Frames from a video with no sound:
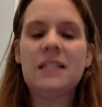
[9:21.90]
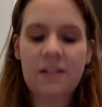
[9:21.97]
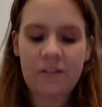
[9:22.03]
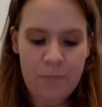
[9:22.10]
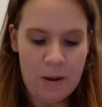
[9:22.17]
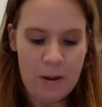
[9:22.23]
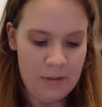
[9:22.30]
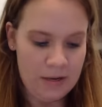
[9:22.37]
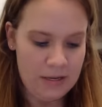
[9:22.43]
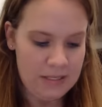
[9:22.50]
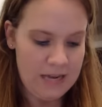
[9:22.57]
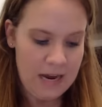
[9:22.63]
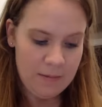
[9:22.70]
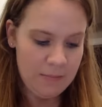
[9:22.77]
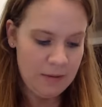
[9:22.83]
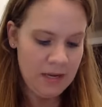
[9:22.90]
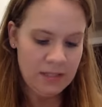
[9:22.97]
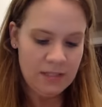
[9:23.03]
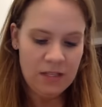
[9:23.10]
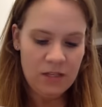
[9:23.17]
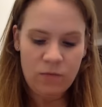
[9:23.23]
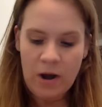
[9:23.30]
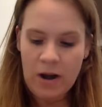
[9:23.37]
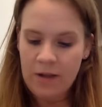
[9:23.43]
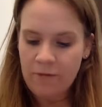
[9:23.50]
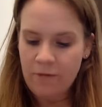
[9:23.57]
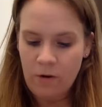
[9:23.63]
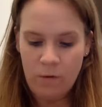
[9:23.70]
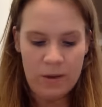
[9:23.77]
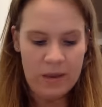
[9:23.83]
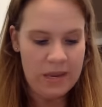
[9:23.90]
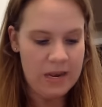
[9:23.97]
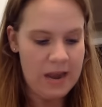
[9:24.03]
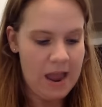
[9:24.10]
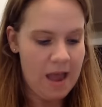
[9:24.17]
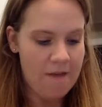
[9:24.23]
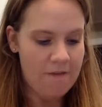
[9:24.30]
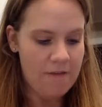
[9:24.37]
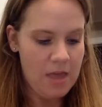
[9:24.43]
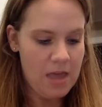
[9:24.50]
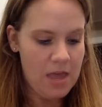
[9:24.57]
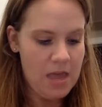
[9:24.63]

Publix ad because it's running for a week and a half.